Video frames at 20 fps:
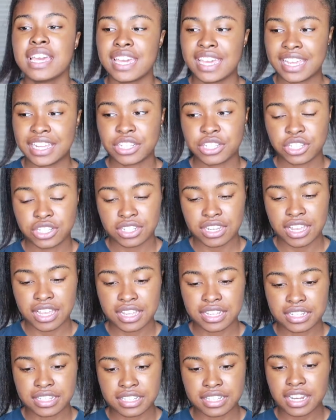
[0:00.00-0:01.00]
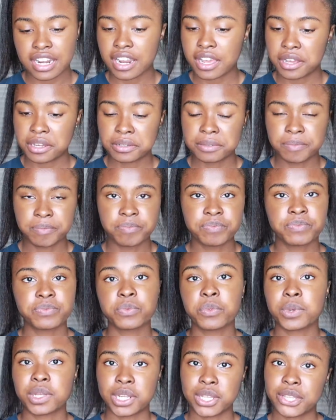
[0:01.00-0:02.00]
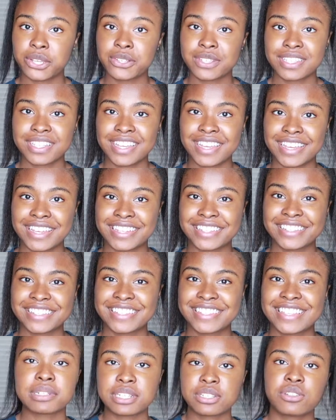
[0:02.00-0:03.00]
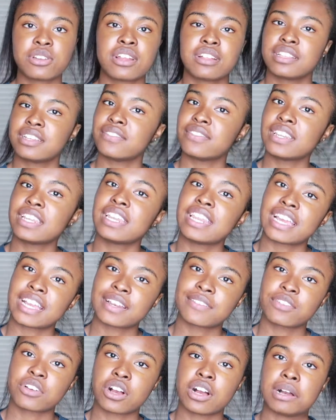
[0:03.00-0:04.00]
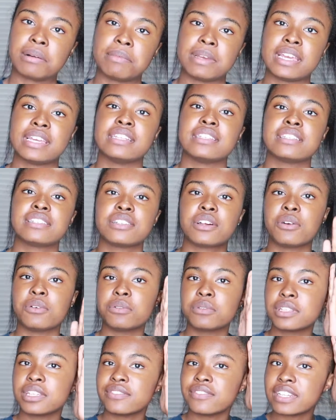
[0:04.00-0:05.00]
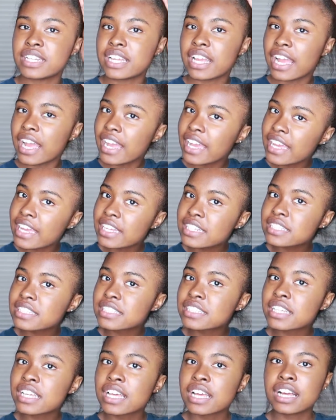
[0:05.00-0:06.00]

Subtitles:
It's just, you know, one of those things. Please do not leave any negative comments, don't leave any hate.